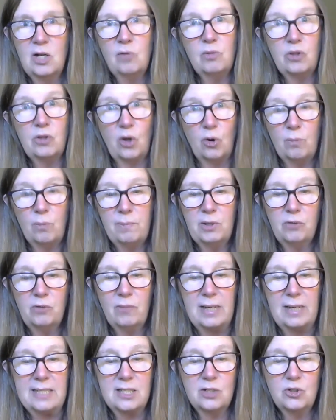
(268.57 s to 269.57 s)
with oatmeal
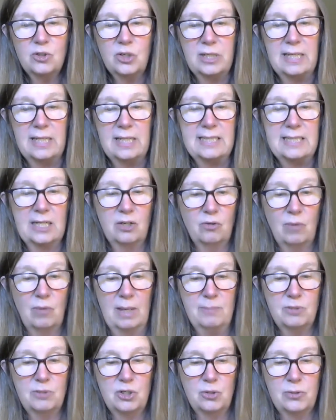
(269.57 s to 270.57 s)
raisin cookies and
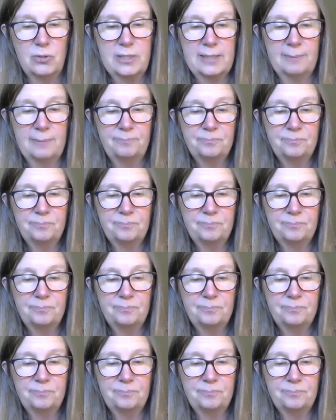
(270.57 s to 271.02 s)
grape juice.